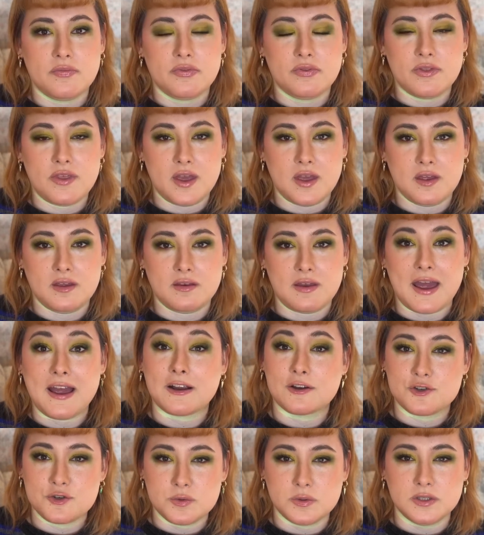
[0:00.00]
than
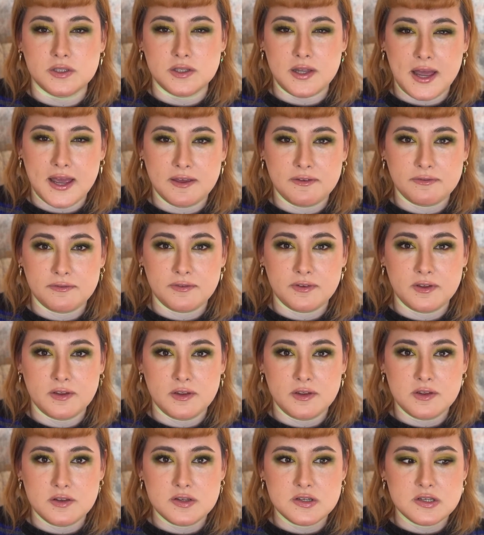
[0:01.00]
actual life.
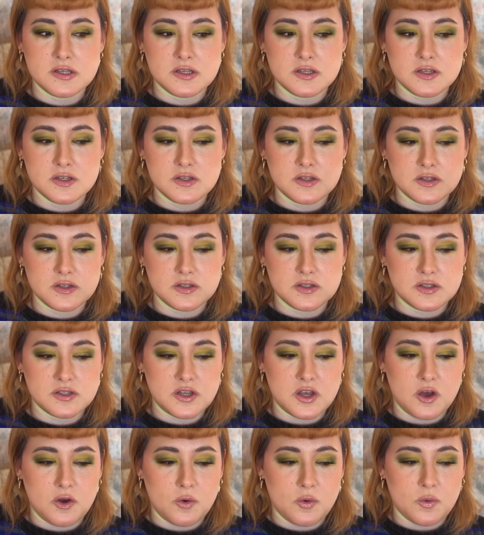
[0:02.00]

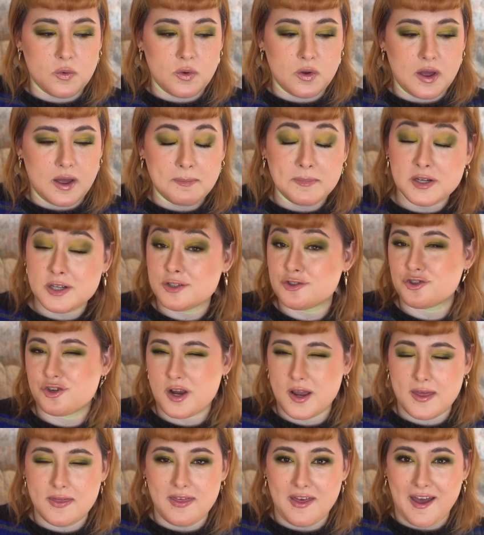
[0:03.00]
So I'm gonna
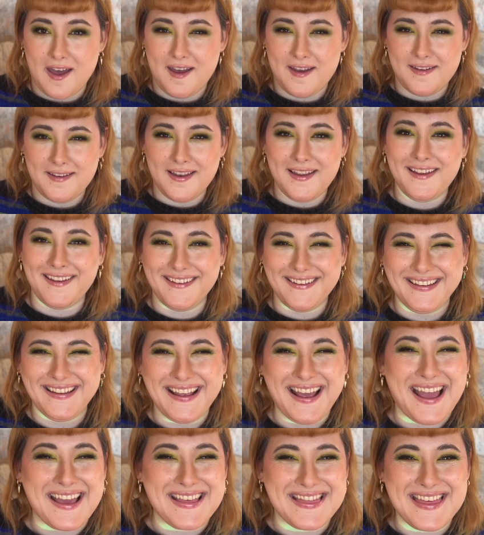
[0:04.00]
try that.
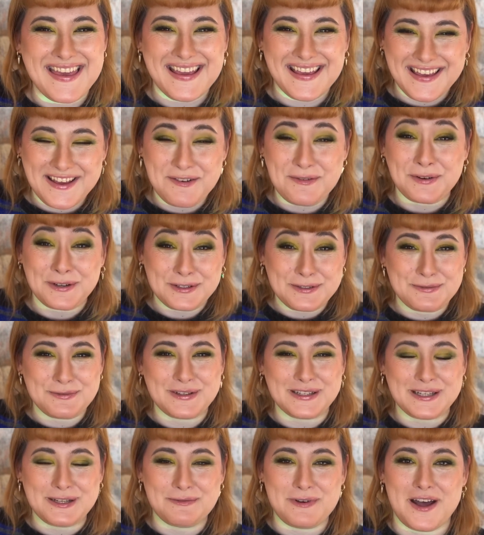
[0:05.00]
I think it worked
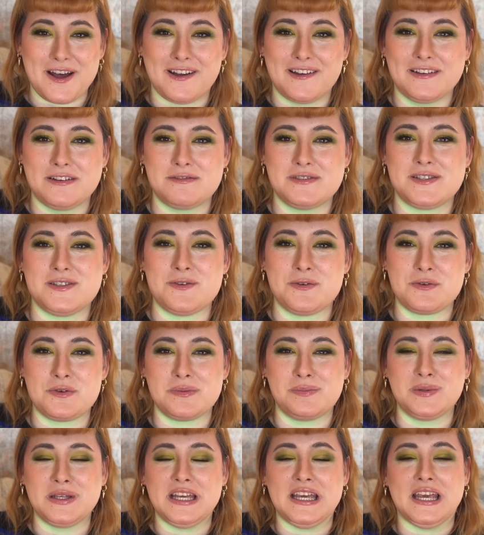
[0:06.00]
really well. It was
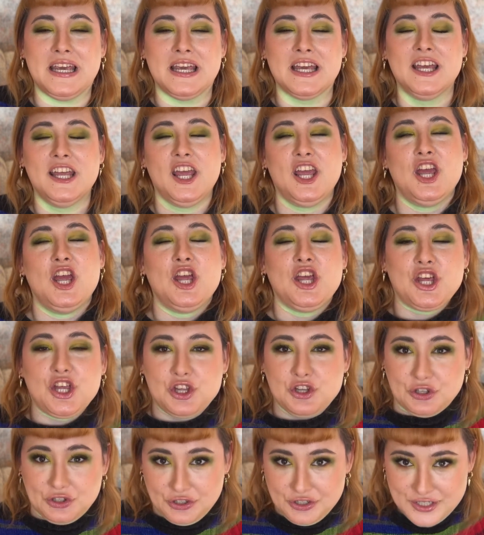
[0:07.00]
notably
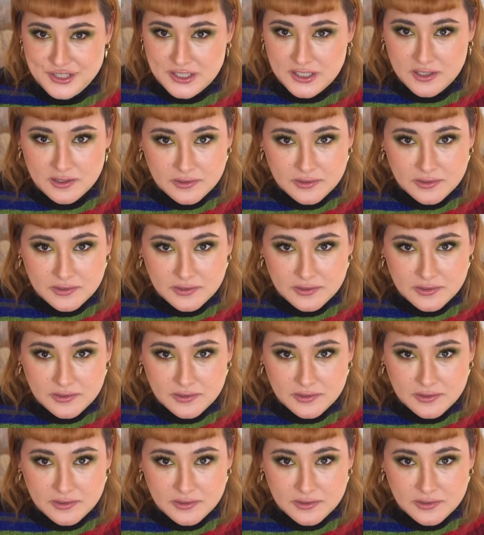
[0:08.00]
good.